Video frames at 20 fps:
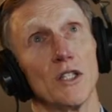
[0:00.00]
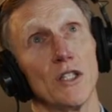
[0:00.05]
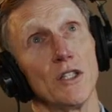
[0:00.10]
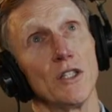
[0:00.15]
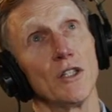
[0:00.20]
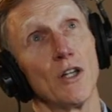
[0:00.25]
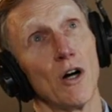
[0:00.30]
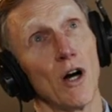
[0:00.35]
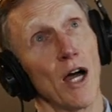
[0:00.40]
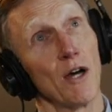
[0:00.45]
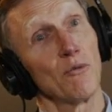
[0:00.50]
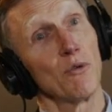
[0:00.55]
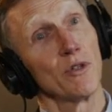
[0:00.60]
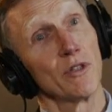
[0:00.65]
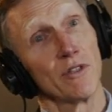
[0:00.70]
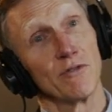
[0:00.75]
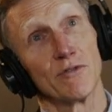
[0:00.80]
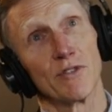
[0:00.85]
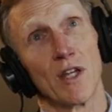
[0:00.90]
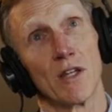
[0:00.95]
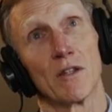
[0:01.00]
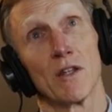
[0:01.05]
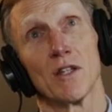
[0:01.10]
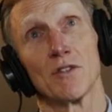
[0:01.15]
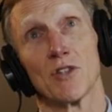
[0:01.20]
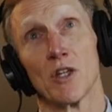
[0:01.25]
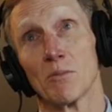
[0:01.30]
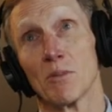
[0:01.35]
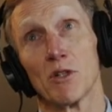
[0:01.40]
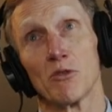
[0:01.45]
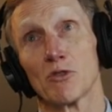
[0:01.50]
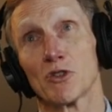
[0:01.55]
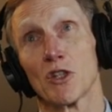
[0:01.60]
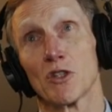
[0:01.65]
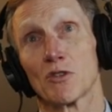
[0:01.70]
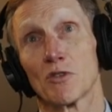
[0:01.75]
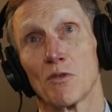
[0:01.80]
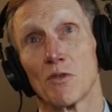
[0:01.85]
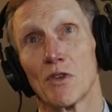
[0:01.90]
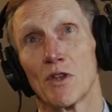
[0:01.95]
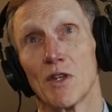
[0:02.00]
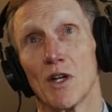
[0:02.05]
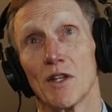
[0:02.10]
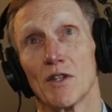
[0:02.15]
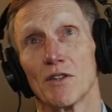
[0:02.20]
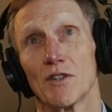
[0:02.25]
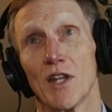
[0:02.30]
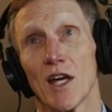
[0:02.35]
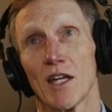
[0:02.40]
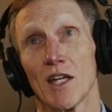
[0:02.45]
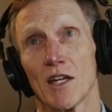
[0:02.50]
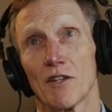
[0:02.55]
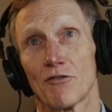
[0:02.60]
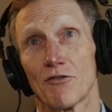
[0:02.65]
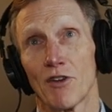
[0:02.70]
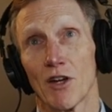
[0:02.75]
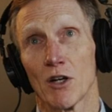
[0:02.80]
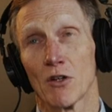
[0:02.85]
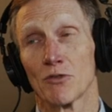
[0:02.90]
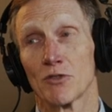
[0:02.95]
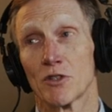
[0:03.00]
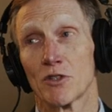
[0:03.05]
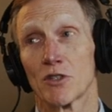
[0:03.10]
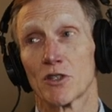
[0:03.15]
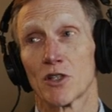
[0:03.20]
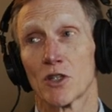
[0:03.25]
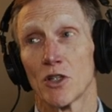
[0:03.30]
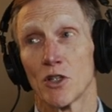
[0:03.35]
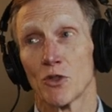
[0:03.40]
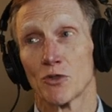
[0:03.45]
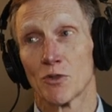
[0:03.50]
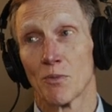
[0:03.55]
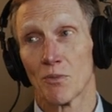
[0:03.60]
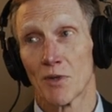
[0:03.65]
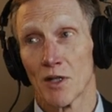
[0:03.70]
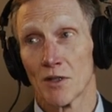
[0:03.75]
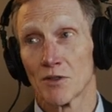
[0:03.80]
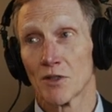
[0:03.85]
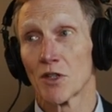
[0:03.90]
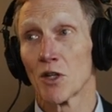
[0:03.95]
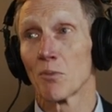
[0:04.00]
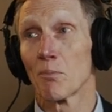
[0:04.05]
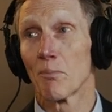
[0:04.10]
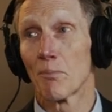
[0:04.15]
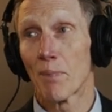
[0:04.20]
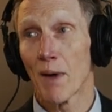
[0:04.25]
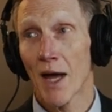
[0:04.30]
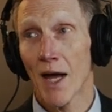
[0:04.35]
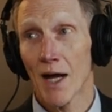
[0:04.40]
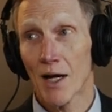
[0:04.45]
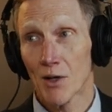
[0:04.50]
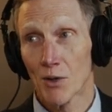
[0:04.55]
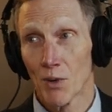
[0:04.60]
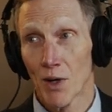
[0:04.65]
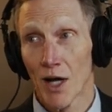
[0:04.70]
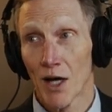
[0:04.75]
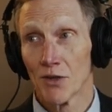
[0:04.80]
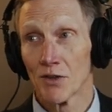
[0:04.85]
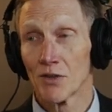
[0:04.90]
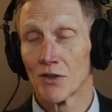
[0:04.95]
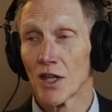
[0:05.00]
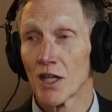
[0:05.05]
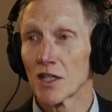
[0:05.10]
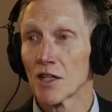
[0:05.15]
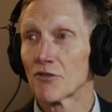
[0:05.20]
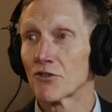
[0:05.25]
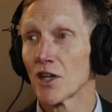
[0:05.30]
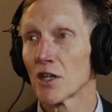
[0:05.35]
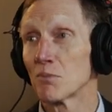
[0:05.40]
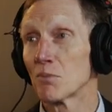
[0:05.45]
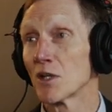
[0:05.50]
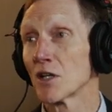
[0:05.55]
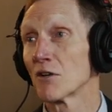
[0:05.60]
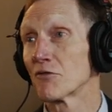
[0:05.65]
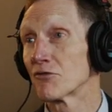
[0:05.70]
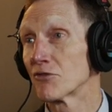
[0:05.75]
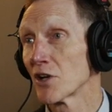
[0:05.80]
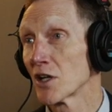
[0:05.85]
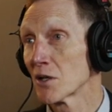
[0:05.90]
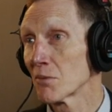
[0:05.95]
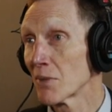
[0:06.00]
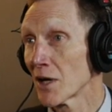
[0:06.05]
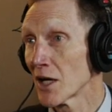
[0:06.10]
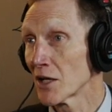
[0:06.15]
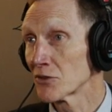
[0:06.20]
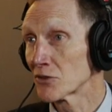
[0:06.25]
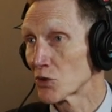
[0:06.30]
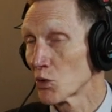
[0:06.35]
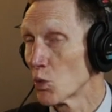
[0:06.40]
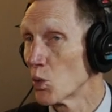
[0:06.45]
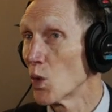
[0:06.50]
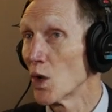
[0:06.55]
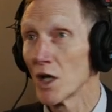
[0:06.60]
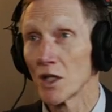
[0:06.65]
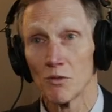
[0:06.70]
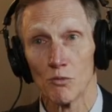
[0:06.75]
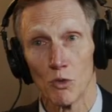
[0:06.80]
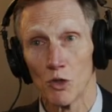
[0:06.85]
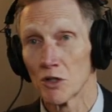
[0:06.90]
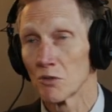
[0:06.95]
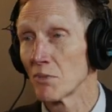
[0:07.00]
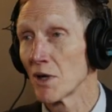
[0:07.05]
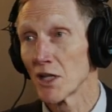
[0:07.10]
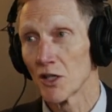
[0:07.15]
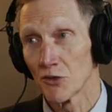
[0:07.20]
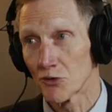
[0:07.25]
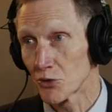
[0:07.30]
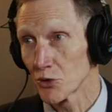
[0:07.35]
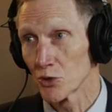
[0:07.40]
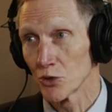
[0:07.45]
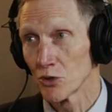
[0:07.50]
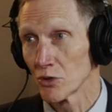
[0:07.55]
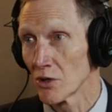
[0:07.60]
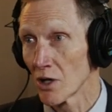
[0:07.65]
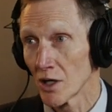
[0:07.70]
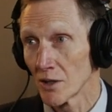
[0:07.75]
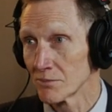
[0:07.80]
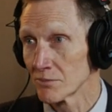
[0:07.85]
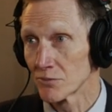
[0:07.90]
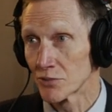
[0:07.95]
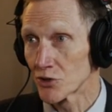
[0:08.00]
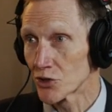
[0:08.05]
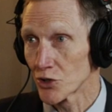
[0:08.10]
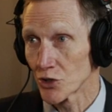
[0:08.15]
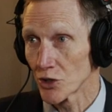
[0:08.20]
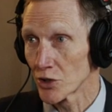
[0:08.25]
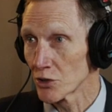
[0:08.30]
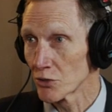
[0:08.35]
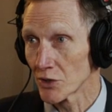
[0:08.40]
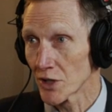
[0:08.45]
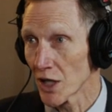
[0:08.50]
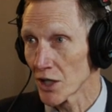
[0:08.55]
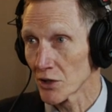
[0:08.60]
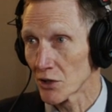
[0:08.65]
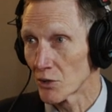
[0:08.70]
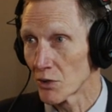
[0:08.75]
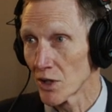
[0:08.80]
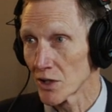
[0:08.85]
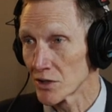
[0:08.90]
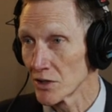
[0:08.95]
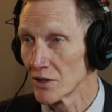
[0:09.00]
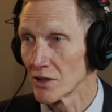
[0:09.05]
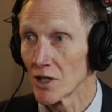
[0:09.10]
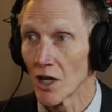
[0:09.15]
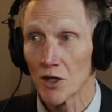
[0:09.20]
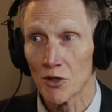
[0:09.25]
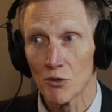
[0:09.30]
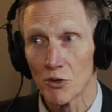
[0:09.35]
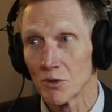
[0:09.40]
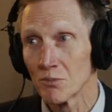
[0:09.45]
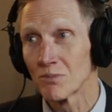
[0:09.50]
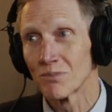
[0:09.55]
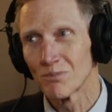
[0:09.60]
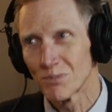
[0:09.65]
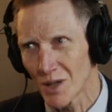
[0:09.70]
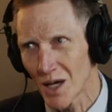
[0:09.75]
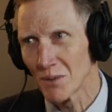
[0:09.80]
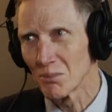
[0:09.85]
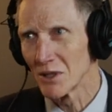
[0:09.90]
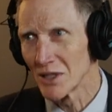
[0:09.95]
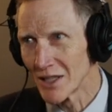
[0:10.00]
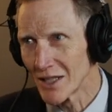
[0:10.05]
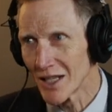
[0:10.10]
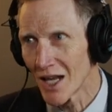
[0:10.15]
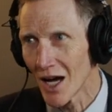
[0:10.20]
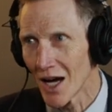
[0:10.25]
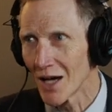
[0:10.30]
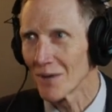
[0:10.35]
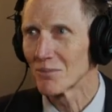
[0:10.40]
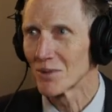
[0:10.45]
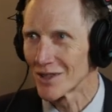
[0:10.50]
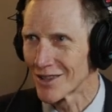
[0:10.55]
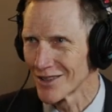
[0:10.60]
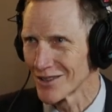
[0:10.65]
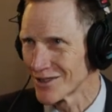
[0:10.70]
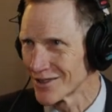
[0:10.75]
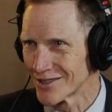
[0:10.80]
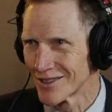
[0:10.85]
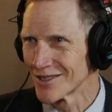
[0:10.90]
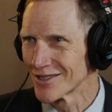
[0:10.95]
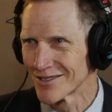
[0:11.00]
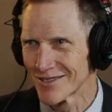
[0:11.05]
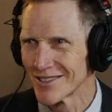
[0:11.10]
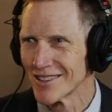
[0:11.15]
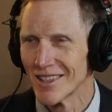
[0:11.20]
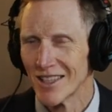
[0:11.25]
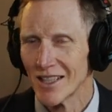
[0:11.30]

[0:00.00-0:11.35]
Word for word: you know, I won't even say that, Jim. It was just they had failed to disclose some things in their background that if they'd been upfront about, the one would have made it through, I'm sure, without a question. The other one probably not because it just...